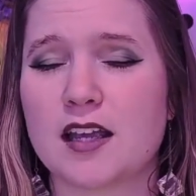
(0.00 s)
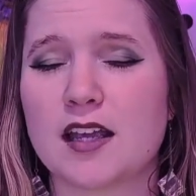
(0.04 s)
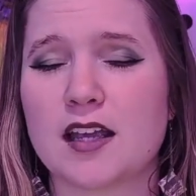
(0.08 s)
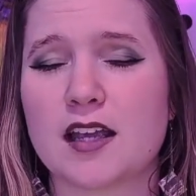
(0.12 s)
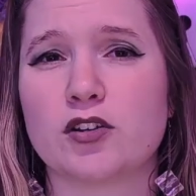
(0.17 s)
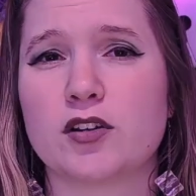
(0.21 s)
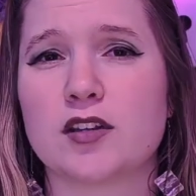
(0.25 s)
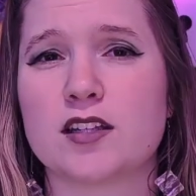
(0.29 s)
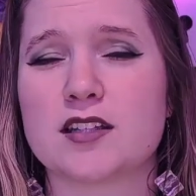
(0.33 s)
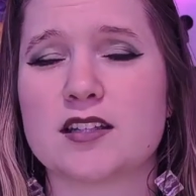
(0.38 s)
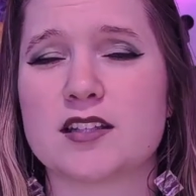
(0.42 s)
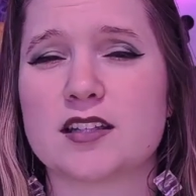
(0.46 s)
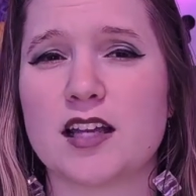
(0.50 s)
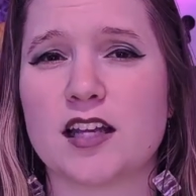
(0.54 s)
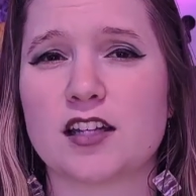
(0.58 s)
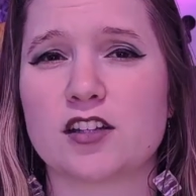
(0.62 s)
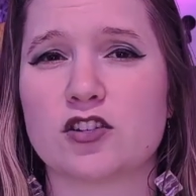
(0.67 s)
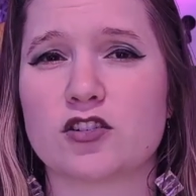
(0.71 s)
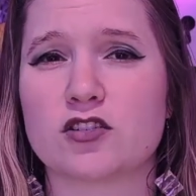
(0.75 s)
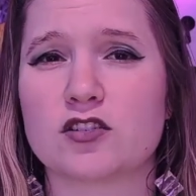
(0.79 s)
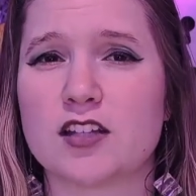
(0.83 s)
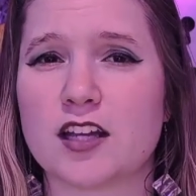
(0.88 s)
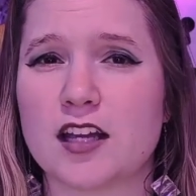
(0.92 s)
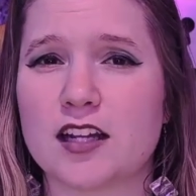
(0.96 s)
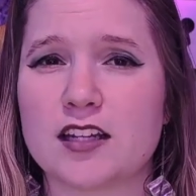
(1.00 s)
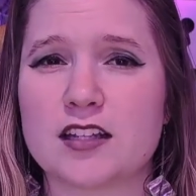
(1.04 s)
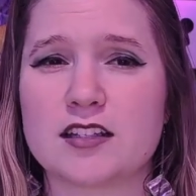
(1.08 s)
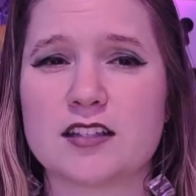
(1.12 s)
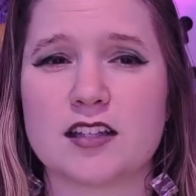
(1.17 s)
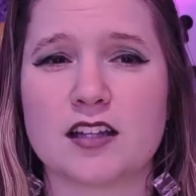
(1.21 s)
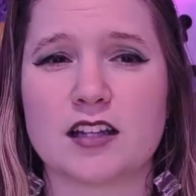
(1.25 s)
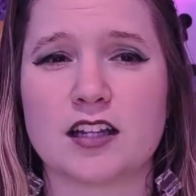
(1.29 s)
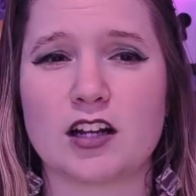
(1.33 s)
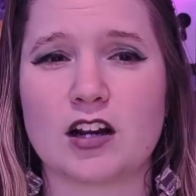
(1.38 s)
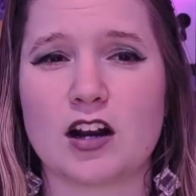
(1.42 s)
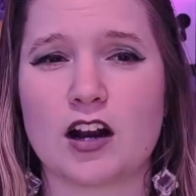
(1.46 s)
You can set your settings
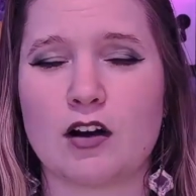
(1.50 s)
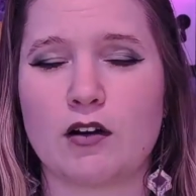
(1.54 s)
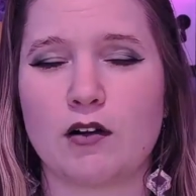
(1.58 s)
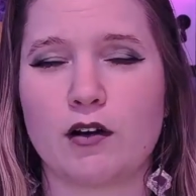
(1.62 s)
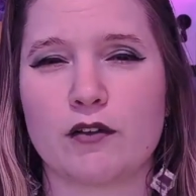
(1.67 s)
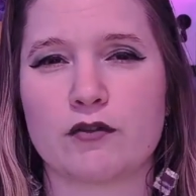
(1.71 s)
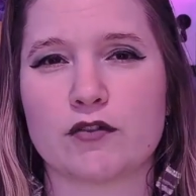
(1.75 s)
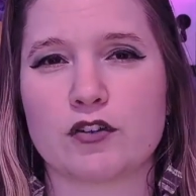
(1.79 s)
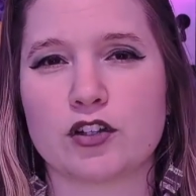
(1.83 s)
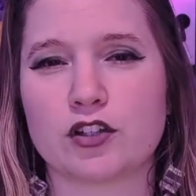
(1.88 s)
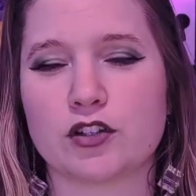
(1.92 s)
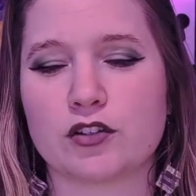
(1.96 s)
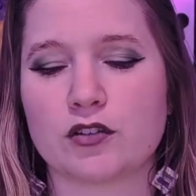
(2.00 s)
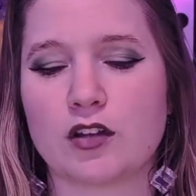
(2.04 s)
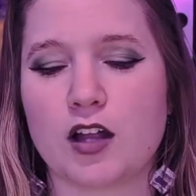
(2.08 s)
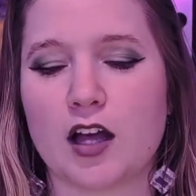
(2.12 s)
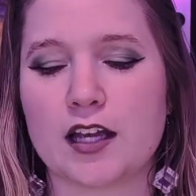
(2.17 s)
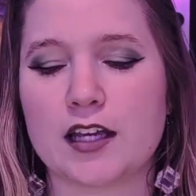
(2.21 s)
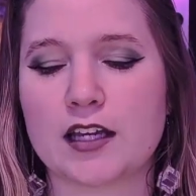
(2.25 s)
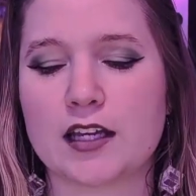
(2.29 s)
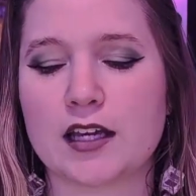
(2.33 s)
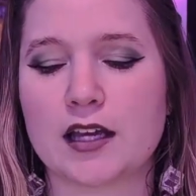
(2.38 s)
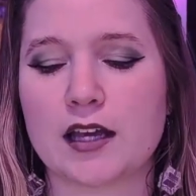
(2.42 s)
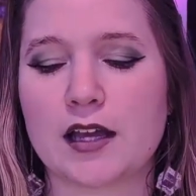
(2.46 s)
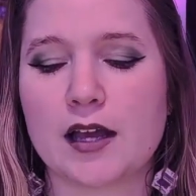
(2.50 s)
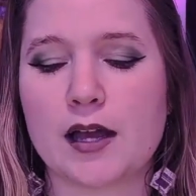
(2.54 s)
in there however you like,